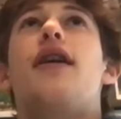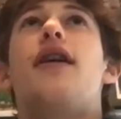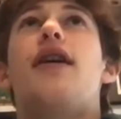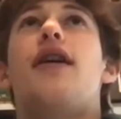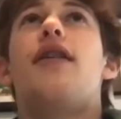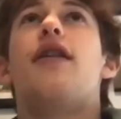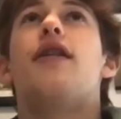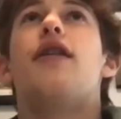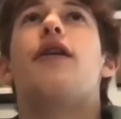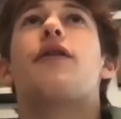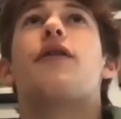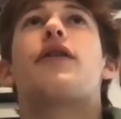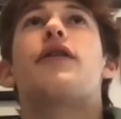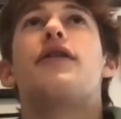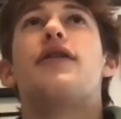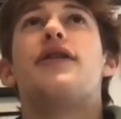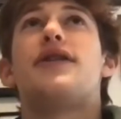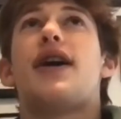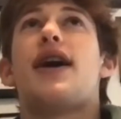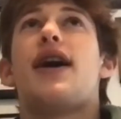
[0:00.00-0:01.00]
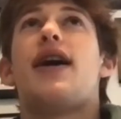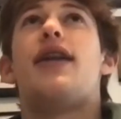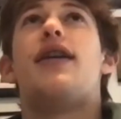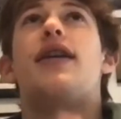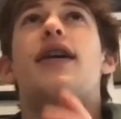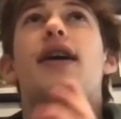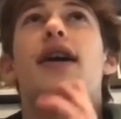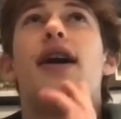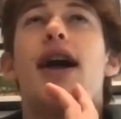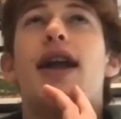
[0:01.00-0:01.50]
locals had
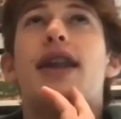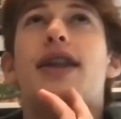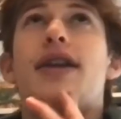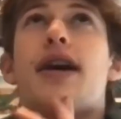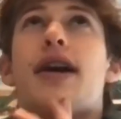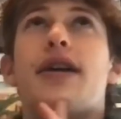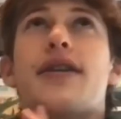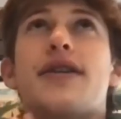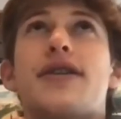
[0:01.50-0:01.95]
done.